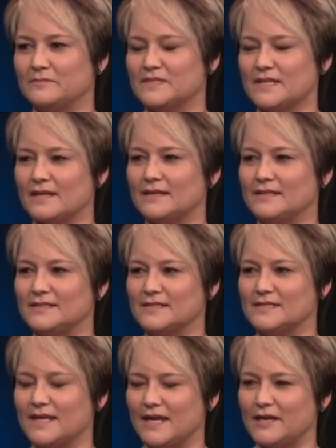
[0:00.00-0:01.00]
Sadly to
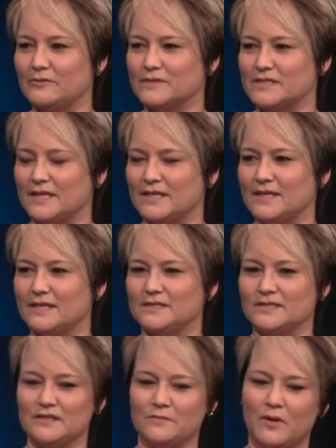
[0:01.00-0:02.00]
say, I was getting
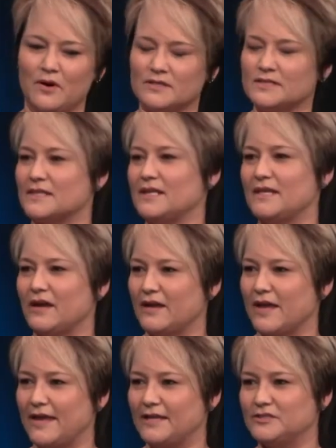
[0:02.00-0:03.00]
into the bars at a
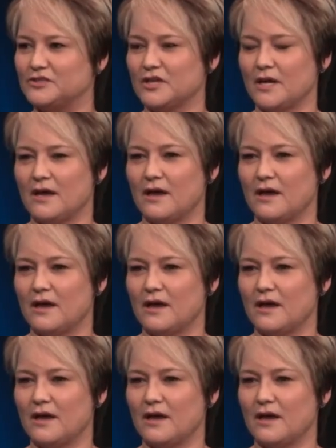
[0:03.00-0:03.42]
young age,